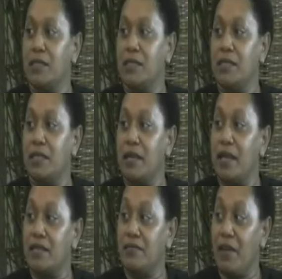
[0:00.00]
in the
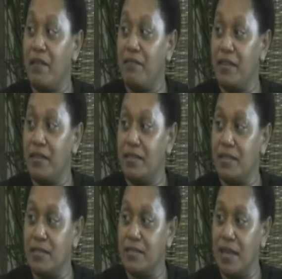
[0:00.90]
next 5 years
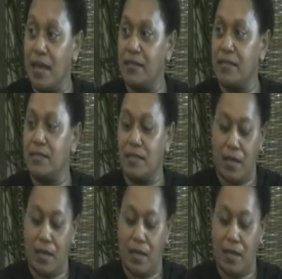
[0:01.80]
is that